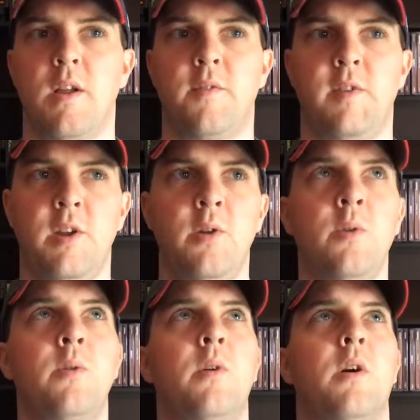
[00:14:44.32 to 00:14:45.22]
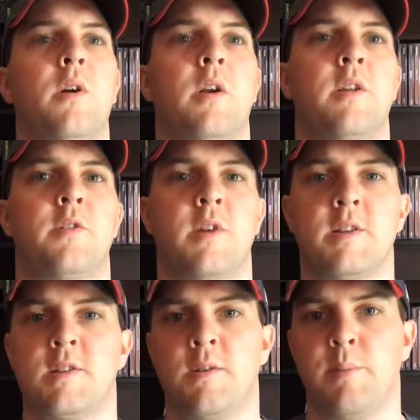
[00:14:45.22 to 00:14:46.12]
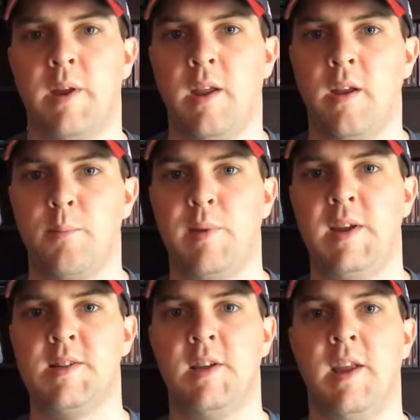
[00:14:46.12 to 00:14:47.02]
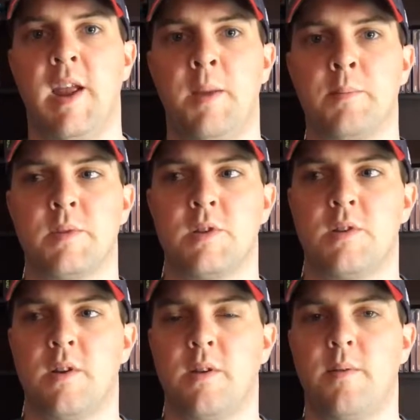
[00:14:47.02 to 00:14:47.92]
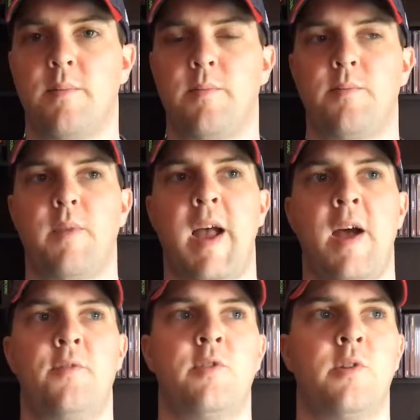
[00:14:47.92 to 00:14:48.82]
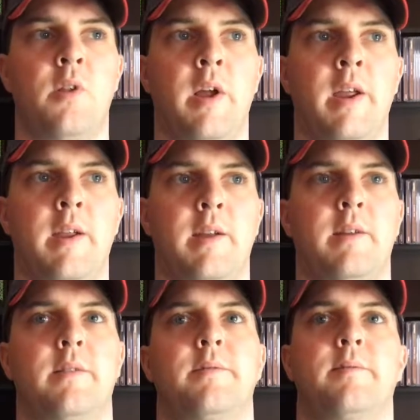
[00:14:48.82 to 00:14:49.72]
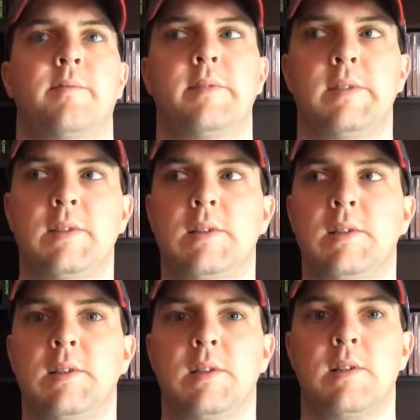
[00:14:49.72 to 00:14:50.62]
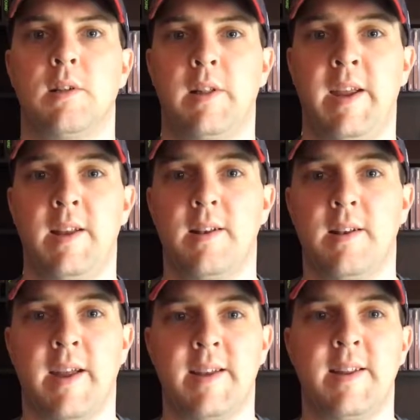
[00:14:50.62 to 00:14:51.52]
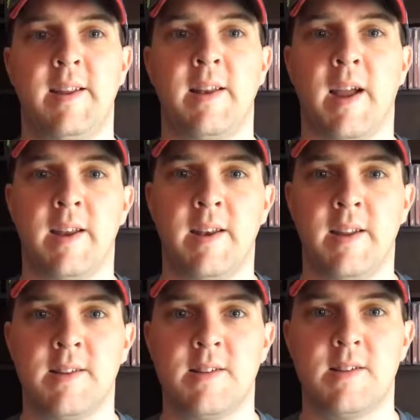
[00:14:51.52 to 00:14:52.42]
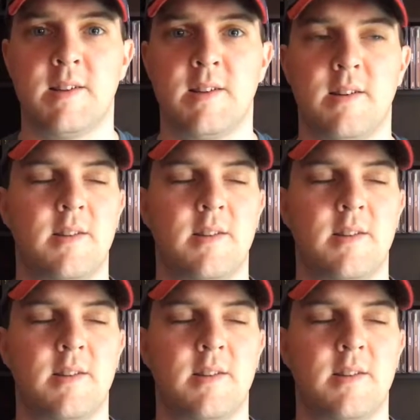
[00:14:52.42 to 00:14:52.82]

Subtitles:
if you are interested in picking up PC games after like the late 1990s,